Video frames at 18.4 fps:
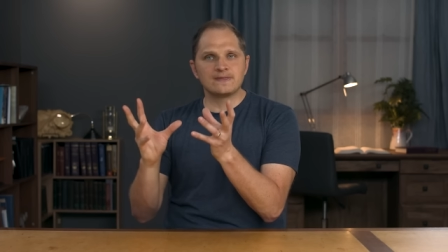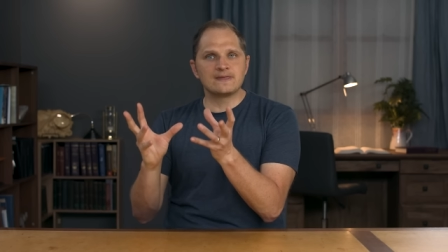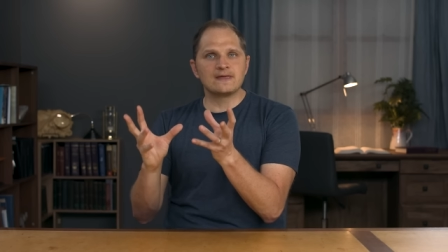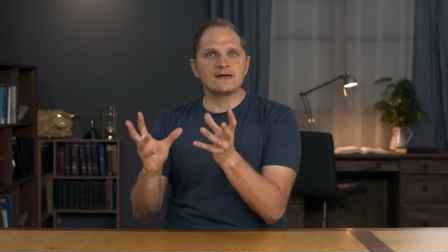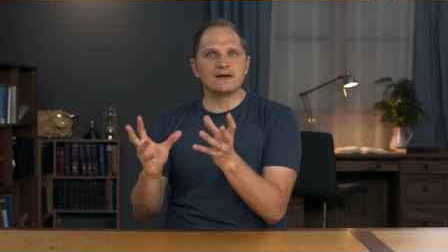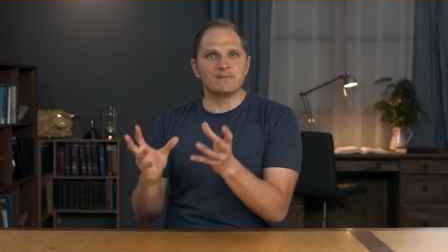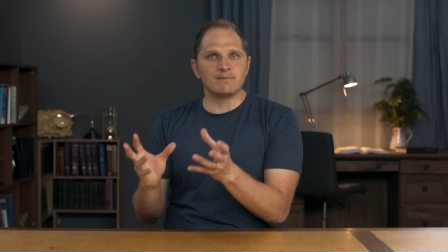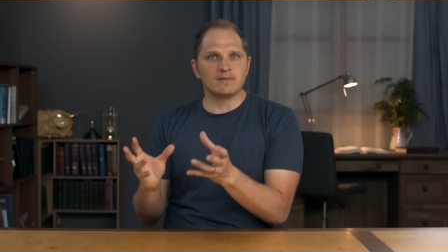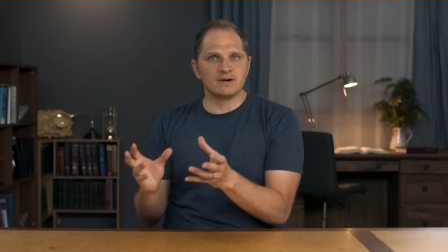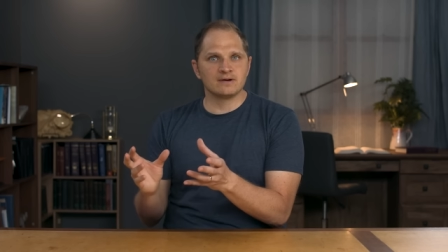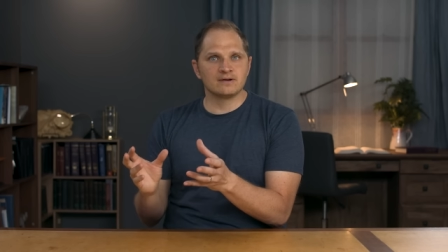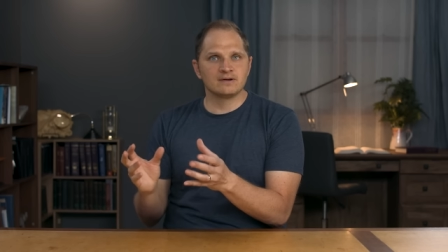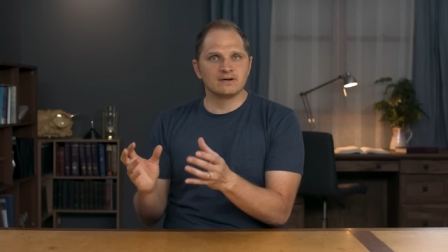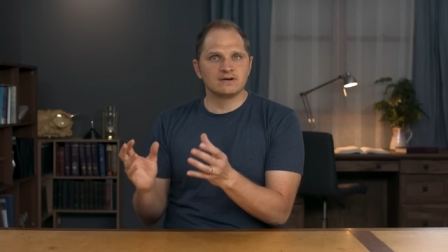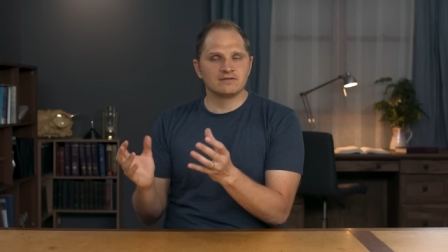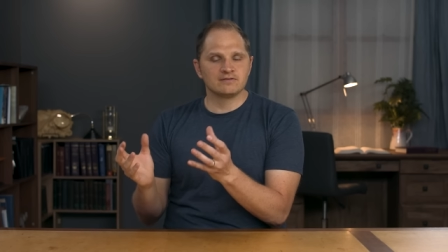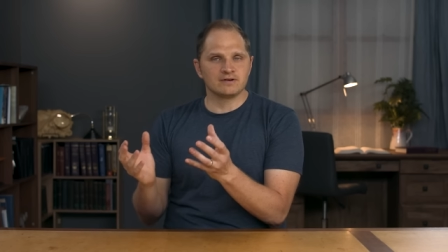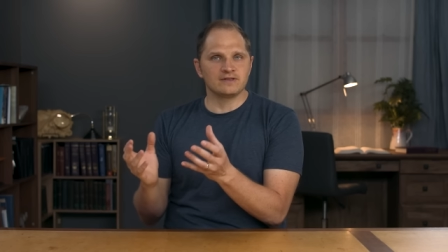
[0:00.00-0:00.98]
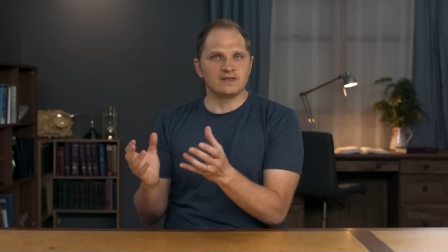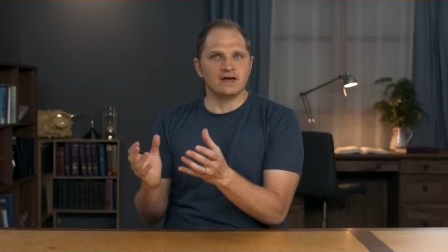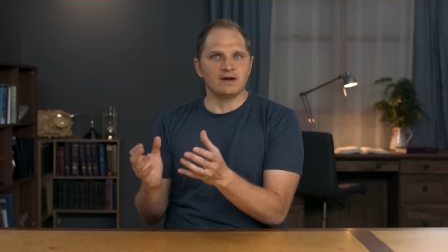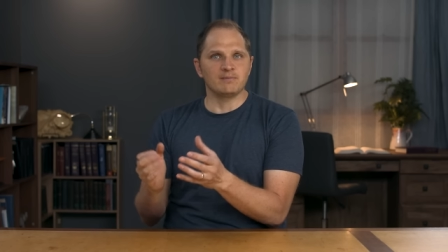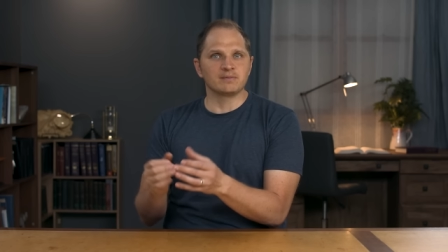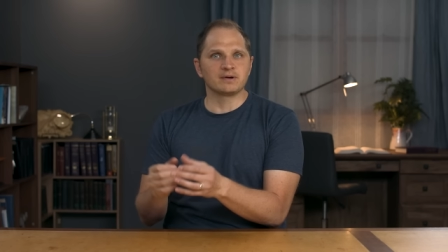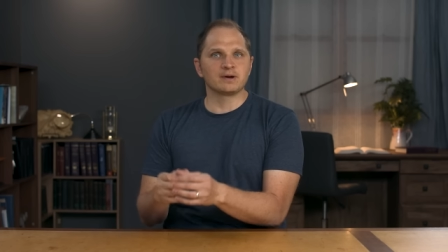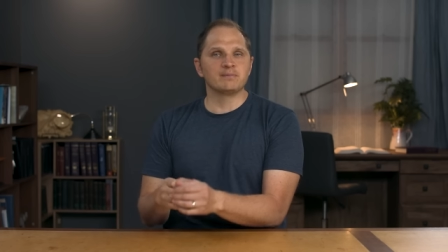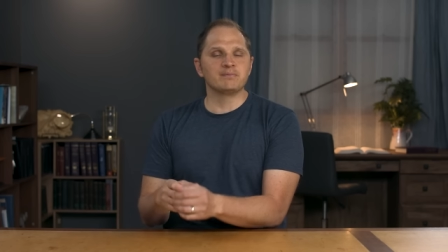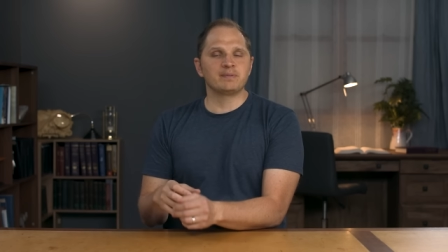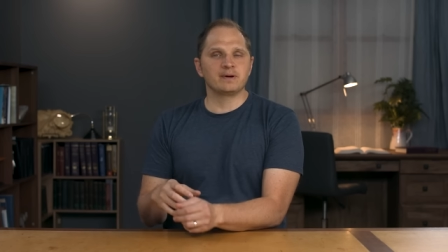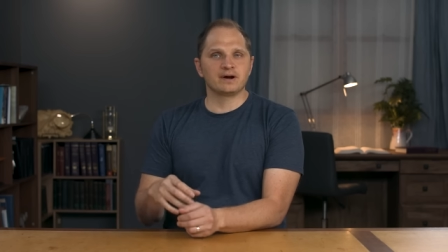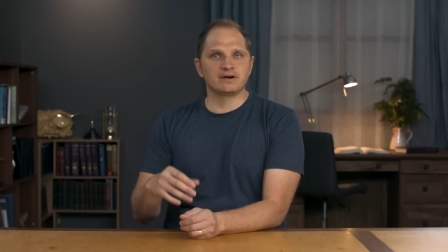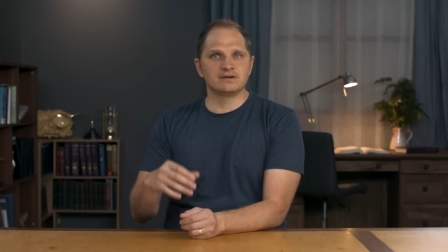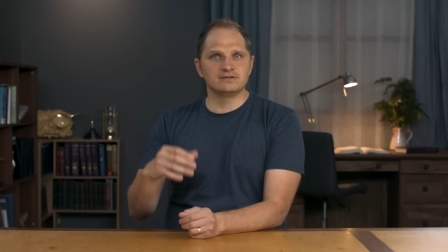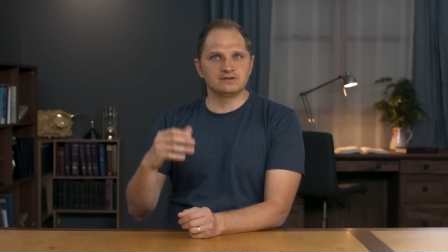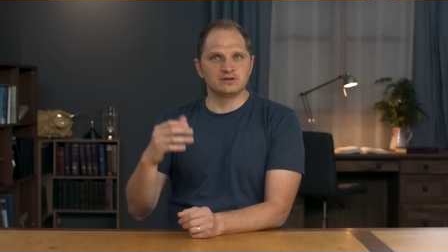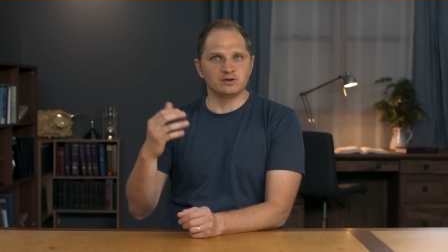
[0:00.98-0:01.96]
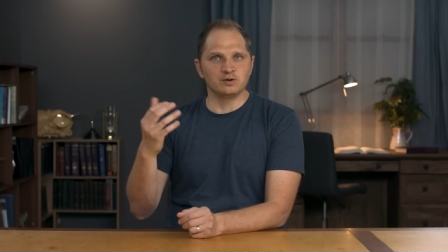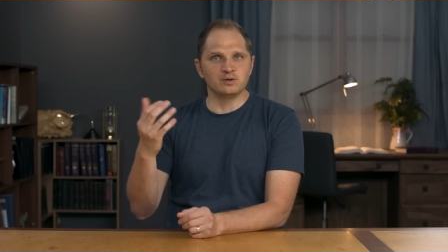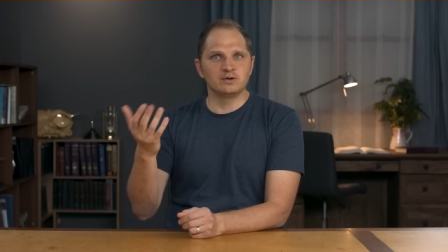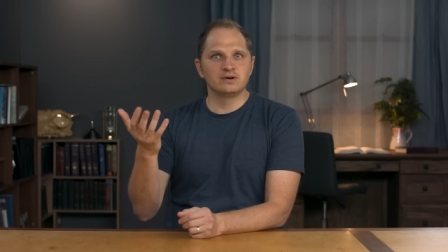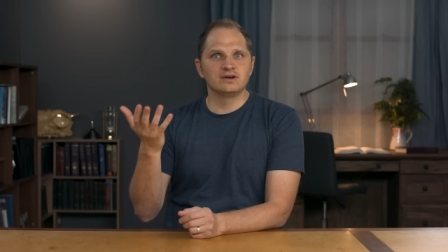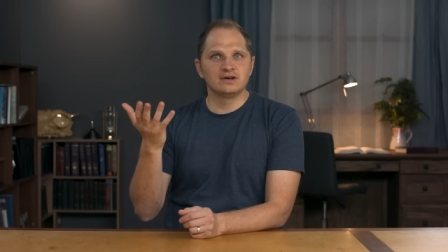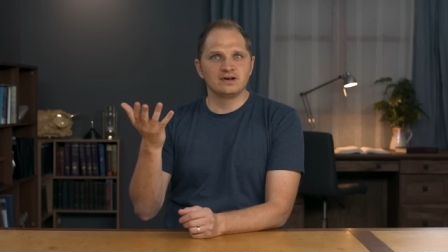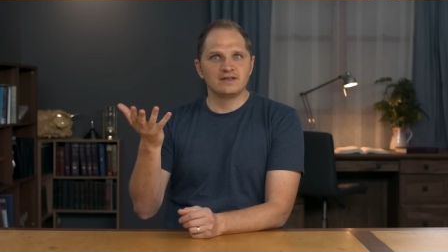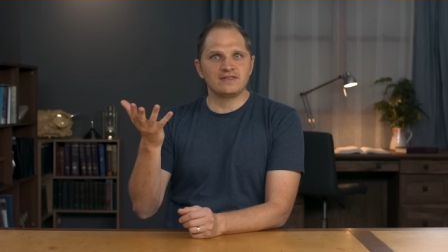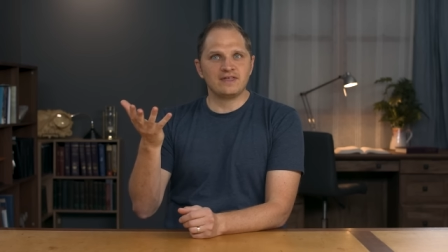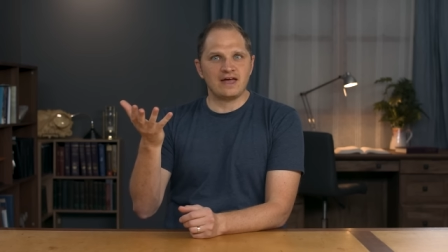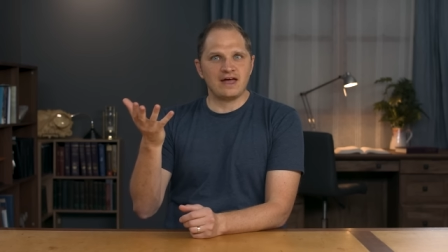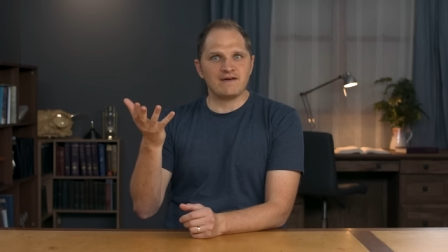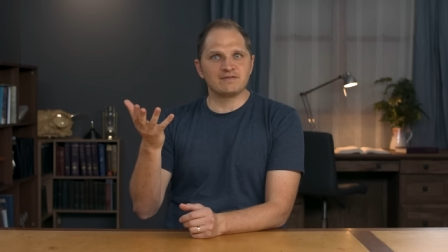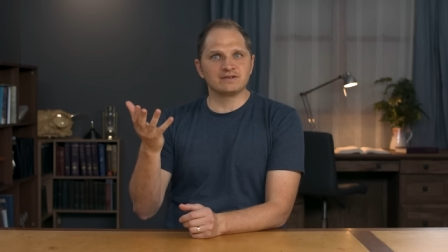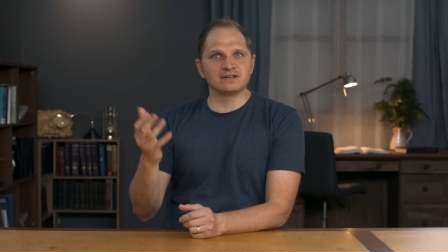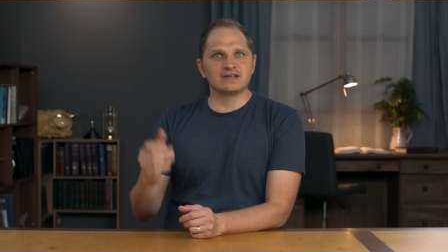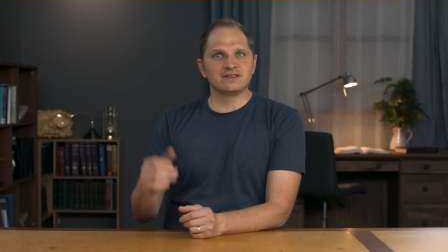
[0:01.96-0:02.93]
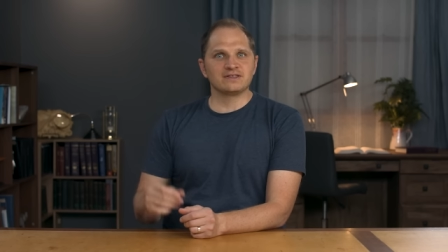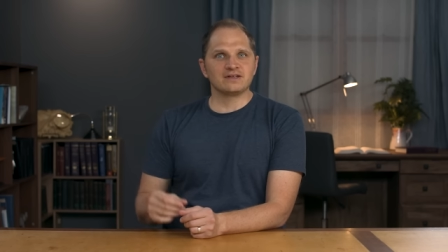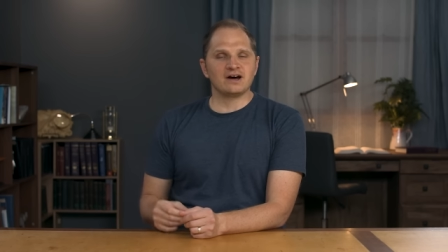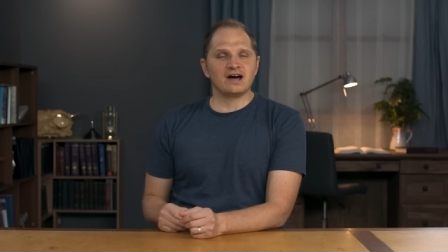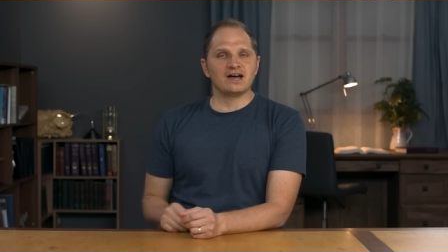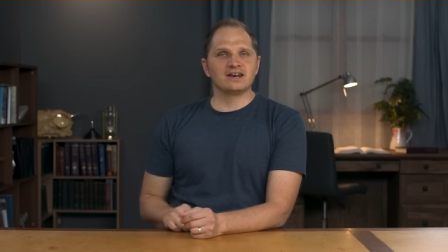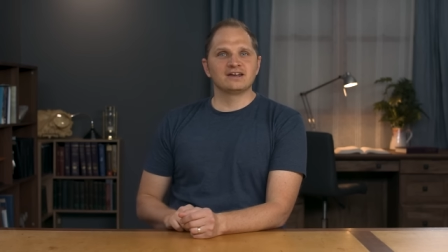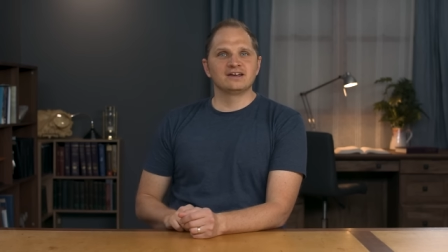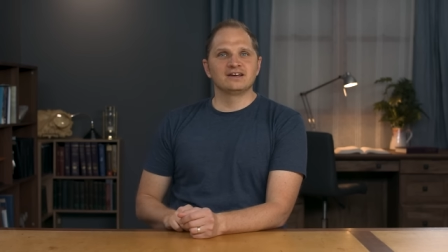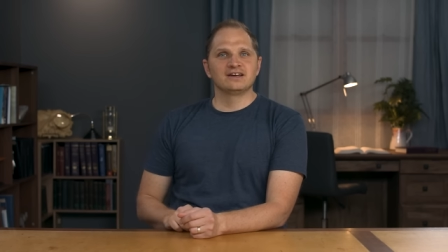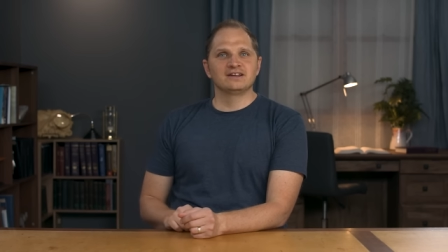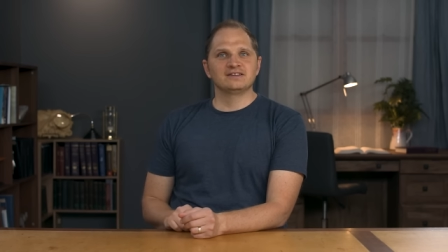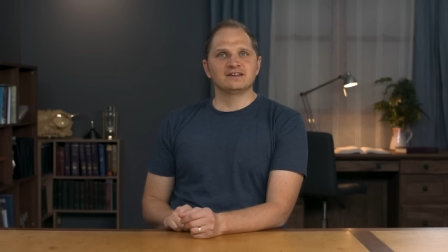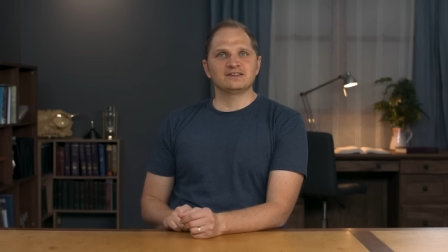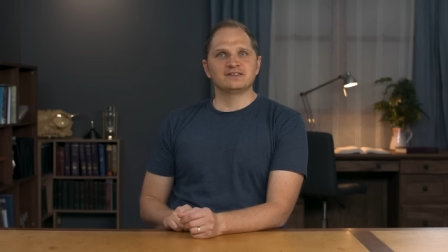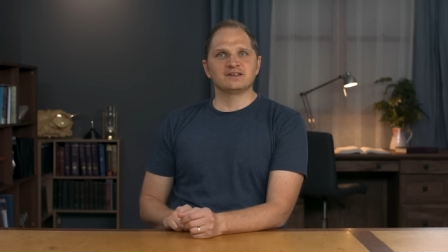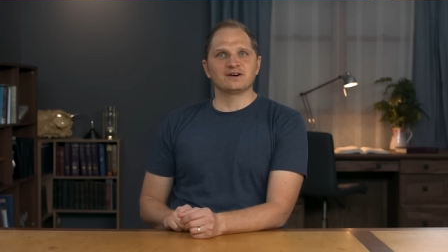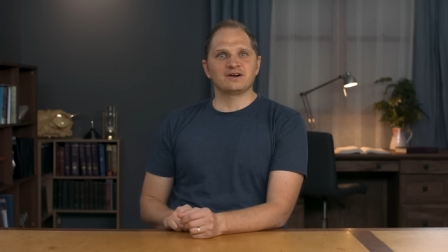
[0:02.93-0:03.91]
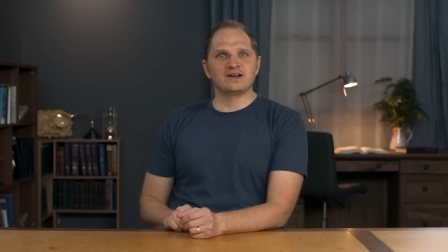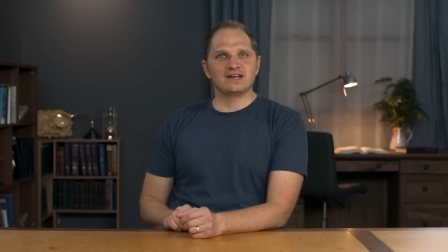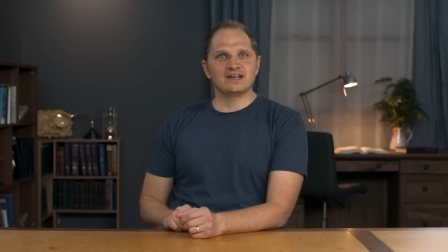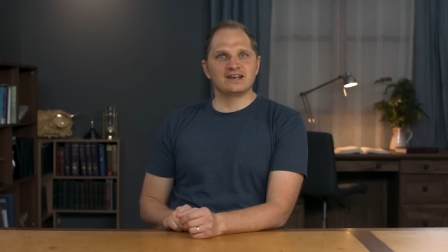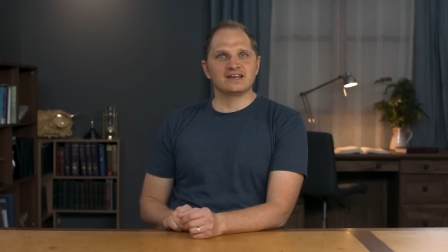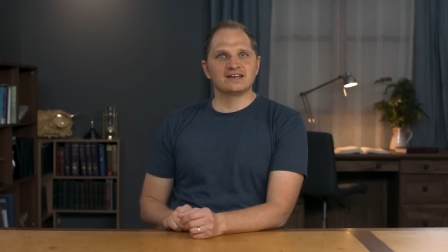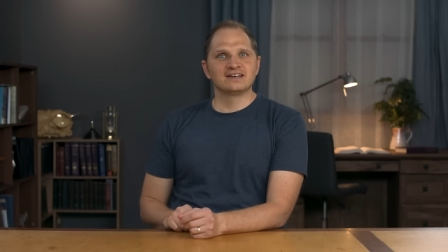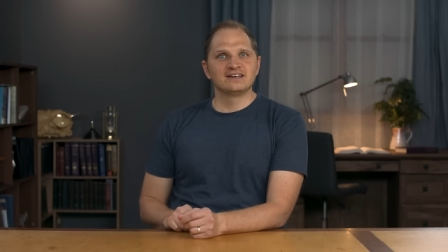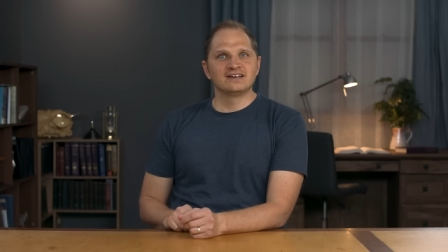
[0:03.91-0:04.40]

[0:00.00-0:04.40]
dim for them compared to the heavenly thought that they're in.